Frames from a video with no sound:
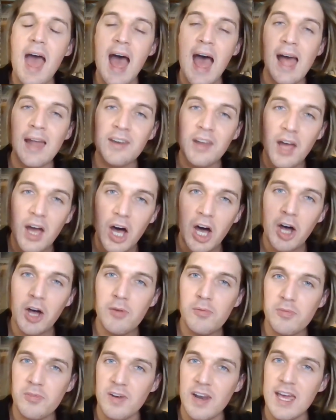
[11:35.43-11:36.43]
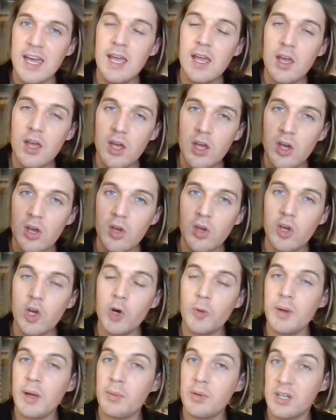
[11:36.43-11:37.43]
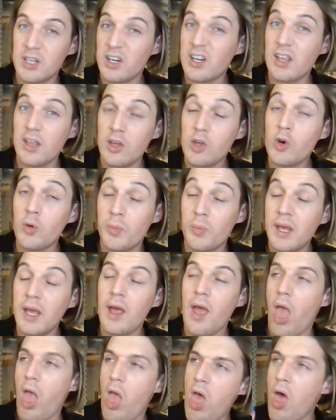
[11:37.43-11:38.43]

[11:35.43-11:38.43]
and hopefully you'll be able to you'll be